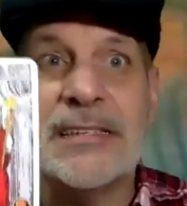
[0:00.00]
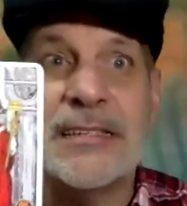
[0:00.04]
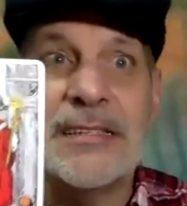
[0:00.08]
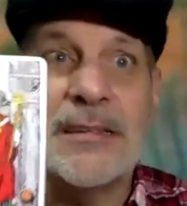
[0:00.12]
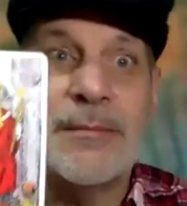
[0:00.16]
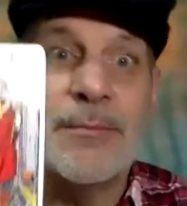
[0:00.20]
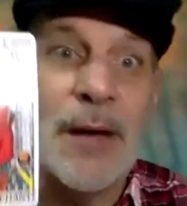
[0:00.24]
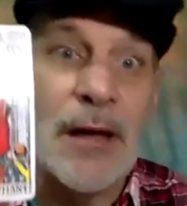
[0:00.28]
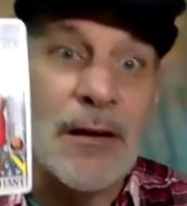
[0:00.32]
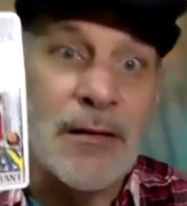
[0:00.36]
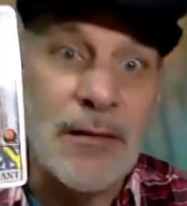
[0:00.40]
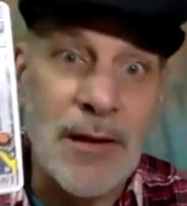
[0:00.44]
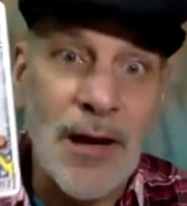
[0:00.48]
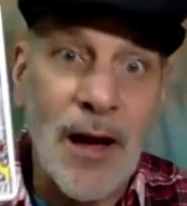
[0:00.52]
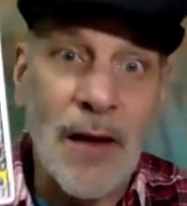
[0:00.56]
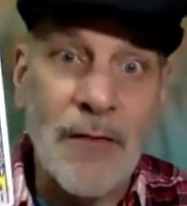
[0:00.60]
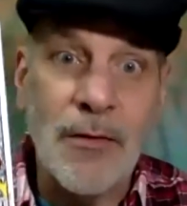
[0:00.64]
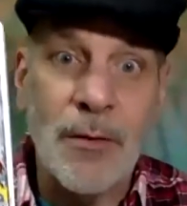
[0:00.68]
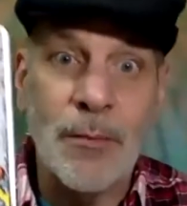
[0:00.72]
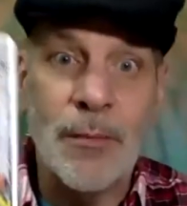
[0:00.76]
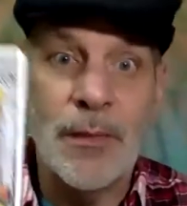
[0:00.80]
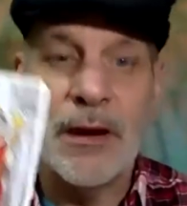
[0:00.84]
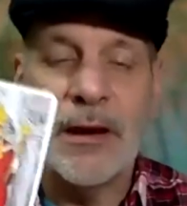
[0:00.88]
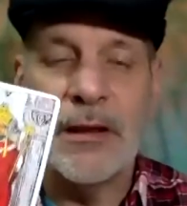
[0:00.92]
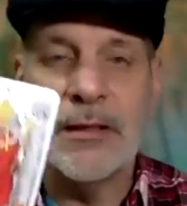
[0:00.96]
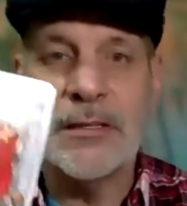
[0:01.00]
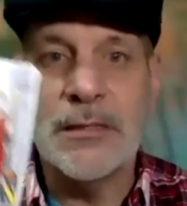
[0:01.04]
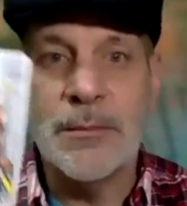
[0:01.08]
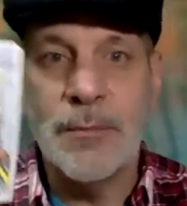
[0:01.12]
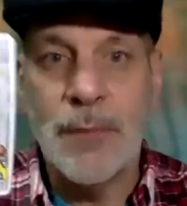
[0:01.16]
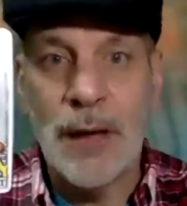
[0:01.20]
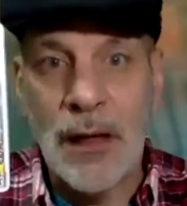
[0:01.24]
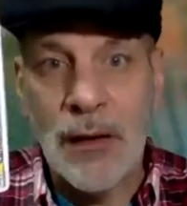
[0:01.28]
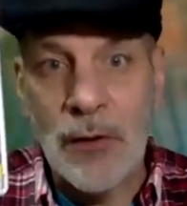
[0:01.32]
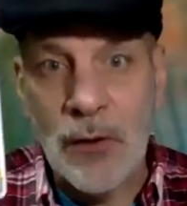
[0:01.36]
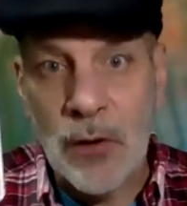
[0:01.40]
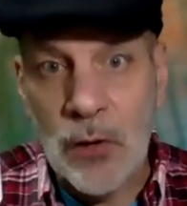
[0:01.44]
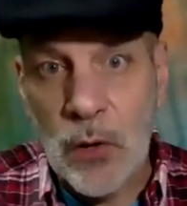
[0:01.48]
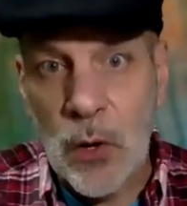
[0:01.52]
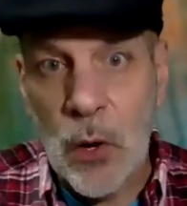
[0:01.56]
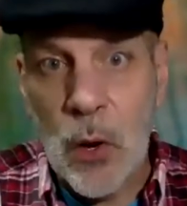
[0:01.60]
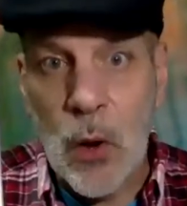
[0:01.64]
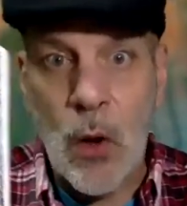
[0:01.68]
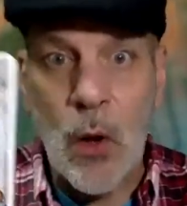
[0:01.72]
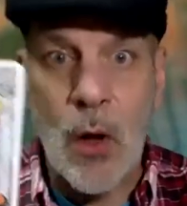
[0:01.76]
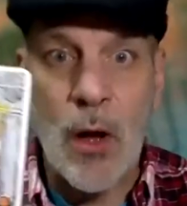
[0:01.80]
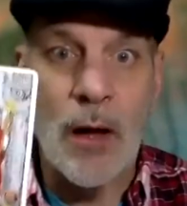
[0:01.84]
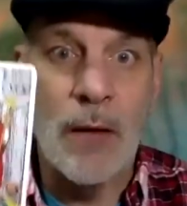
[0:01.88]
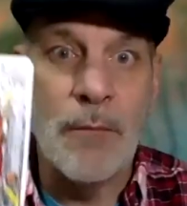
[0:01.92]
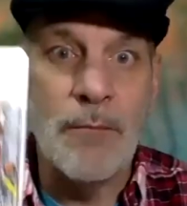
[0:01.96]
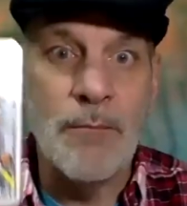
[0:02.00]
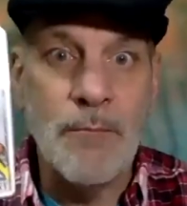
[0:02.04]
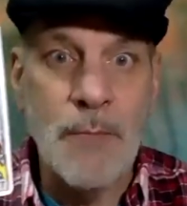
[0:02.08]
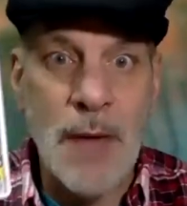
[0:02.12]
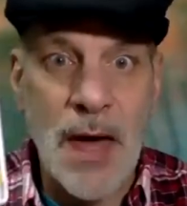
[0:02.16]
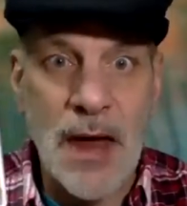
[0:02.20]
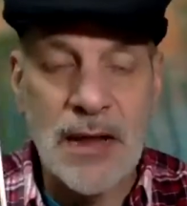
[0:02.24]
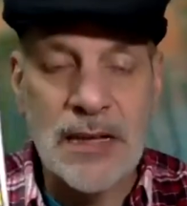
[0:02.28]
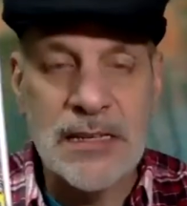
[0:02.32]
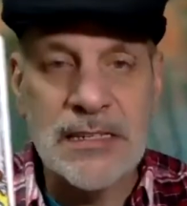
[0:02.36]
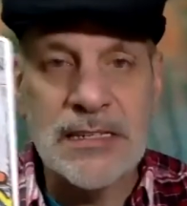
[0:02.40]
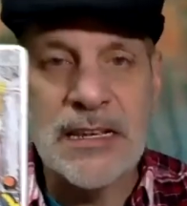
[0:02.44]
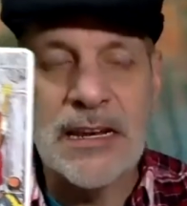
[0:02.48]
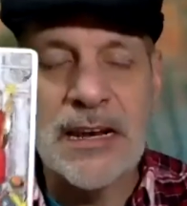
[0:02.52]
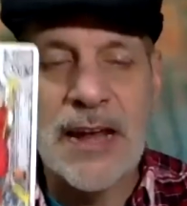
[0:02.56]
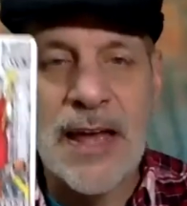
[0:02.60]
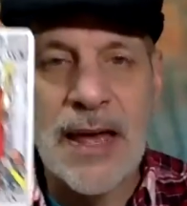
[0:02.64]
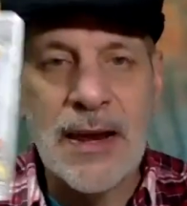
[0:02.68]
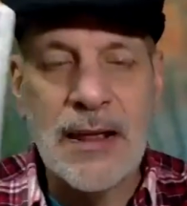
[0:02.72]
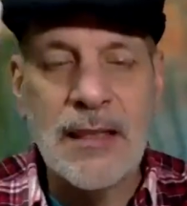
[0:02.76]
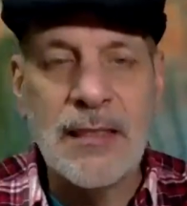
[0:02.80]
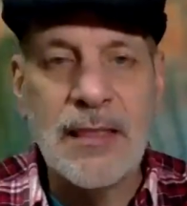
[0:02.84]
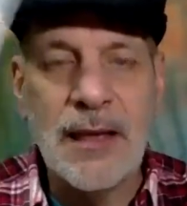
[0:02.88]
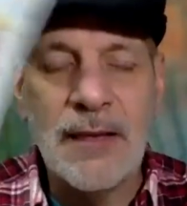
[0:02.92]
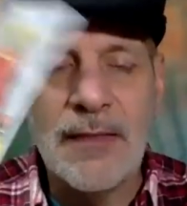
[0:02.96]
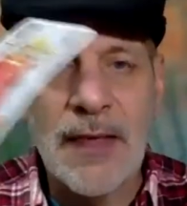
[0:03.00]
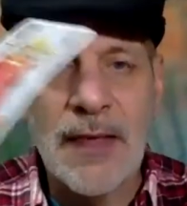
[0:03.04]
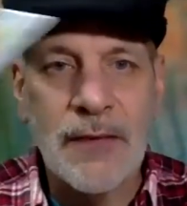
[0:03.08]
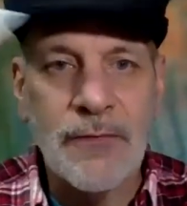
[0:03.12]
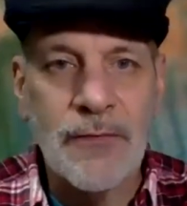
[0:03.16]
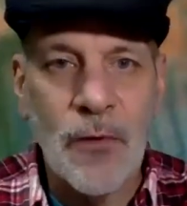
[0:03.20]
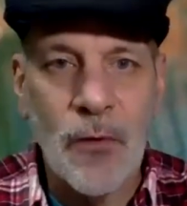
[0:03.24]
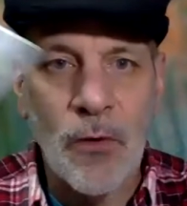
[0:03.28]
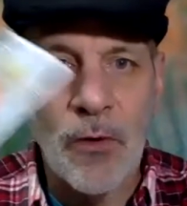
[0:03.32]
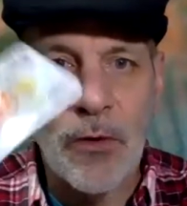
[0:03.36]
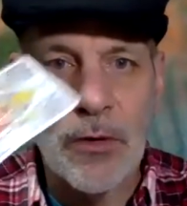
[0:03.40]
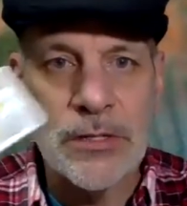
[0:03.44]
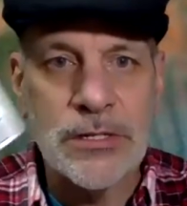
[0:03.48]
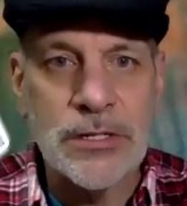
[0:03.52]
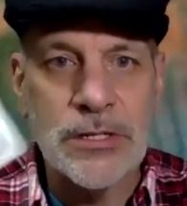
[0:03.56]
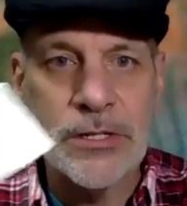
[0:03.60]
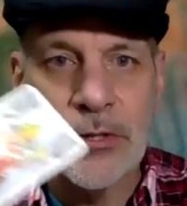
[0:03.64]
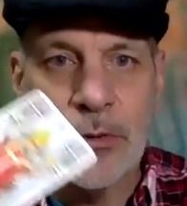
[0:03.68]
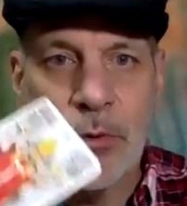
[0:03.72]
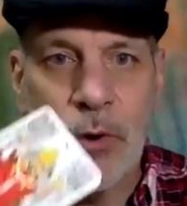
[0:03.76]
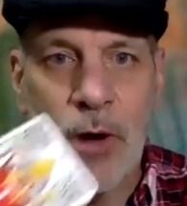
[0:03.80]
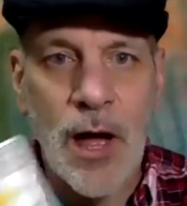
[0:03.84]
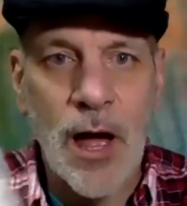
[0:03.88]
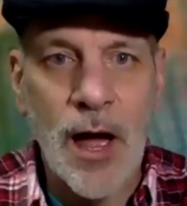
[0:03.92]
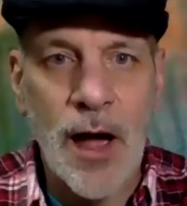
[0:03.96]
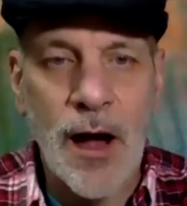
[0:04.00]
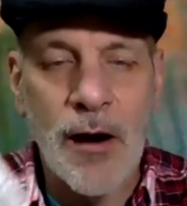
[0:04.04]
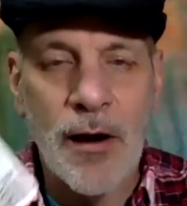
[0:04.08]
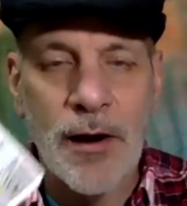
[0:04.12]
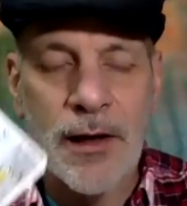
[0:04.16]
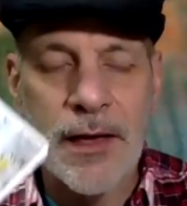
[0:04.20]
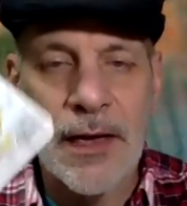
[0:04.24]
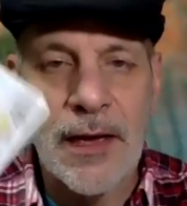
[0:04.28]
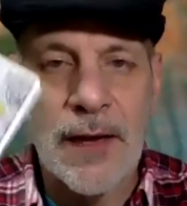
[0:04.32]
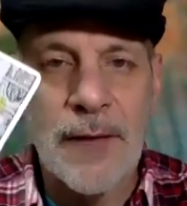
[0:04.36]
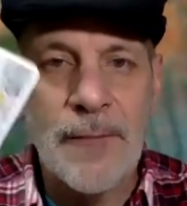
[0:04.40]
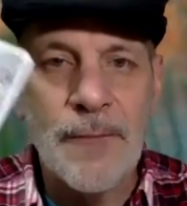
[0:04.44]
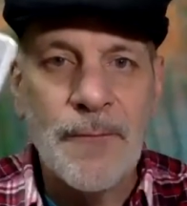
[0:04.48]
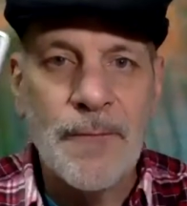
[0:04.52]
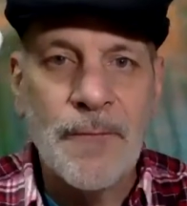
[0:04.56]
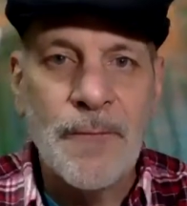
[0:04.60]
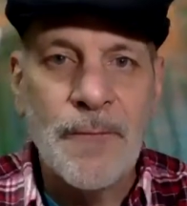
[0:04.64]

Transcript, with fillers: It's about government. It's about law, medicine, anything that falls into a hierarchy.